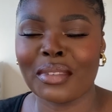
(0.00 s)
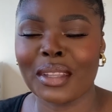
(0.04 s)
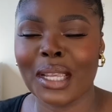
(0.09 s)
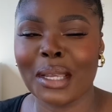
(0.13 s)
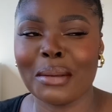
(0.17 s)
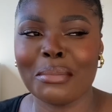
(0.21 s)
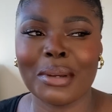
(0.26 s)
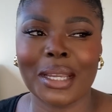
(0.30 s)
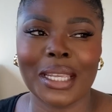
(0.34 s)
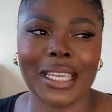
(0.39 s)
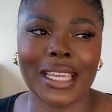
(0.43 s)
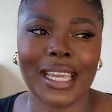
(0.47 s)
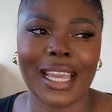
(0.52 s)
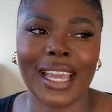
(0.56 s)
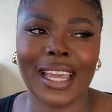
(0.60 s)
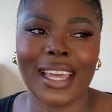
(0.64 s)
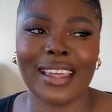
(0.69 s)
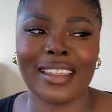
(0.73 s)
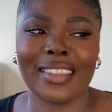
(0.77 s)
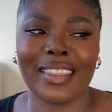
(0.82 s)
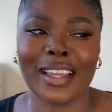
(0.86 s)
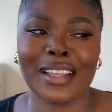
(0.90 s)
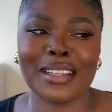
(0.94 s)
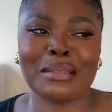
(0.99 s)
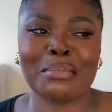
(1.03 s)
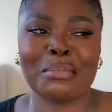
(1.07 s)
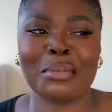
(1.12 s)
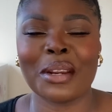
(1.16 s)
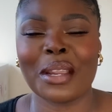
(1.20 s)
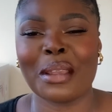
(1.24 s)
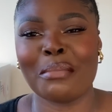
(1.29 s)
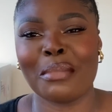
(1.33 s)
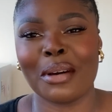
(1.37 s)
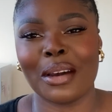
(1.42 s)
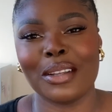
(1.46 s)
But yeah, that's
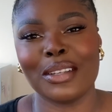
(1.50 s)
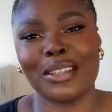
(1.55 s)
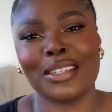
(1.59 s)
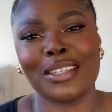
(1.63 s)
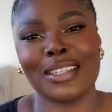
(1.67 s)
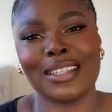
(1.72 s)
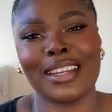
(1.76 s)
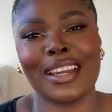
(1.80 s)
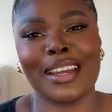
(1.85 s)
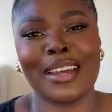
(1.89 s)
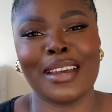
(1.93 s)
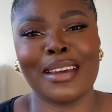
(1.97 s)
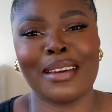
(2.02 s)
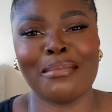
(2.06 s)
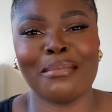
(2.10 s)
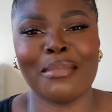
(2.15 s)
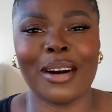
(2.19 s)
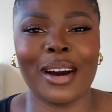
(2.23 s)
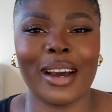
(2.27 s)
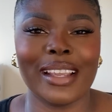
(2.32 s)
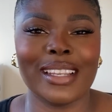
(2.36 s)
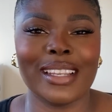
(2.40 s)
pretty much my